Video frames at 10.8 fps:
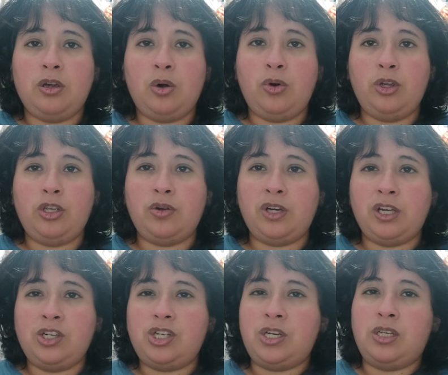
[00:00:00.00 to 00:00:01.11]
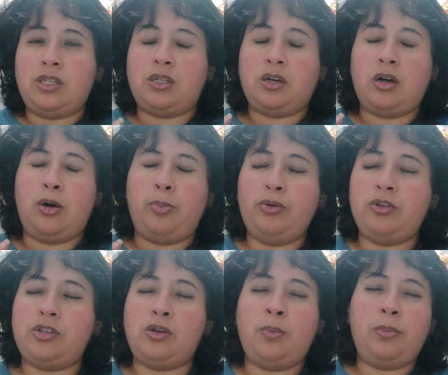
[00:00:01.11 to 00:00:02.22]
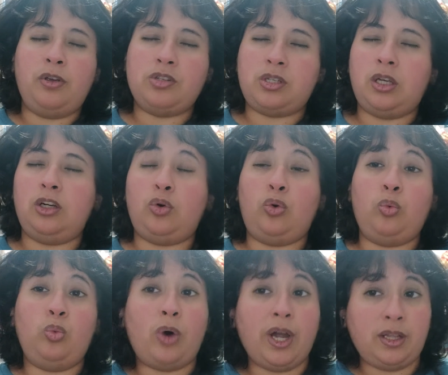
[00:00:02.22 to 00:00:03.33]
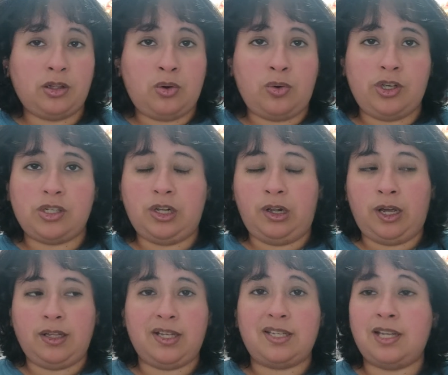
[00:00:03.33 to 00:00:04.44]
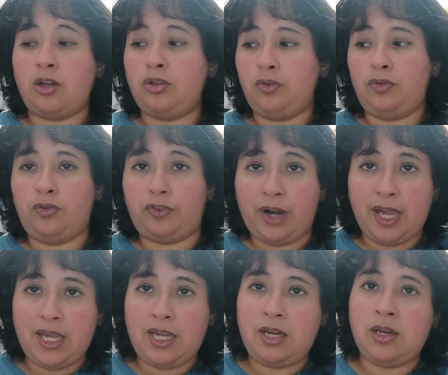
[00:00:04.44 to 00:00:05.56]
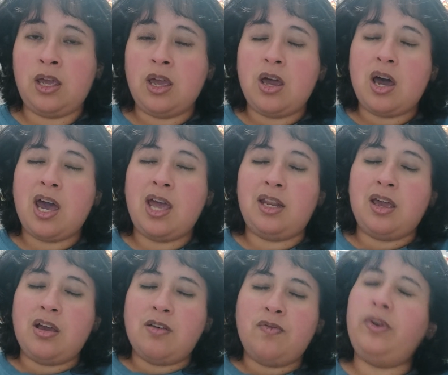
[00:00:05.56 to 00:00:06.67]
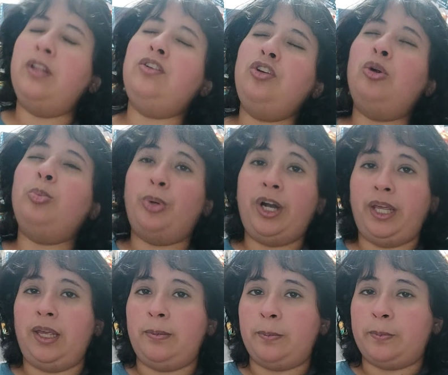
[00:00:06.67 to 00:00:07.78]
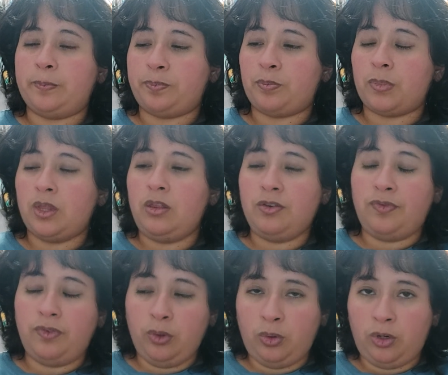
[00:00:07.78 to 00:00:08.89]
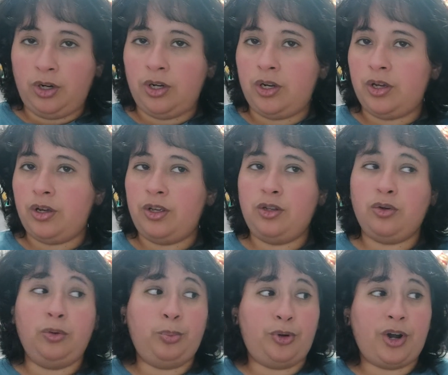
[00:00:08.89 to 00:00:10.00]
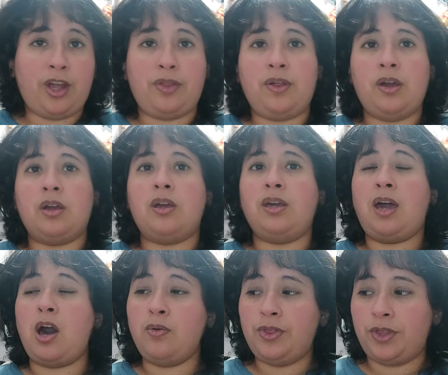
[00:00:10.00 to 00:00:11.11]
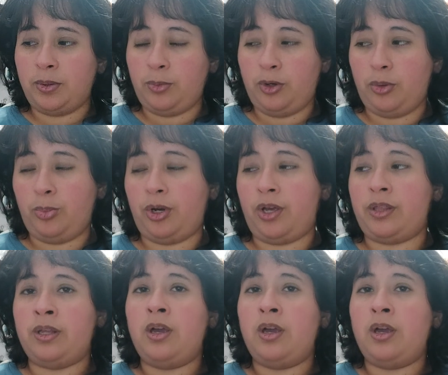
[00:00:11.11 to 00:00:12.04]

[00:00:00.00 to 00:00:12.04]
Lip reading: Or you can just put some music or white noise, like the sound of rain, and feel your body, the floor, your breath. Count your breath.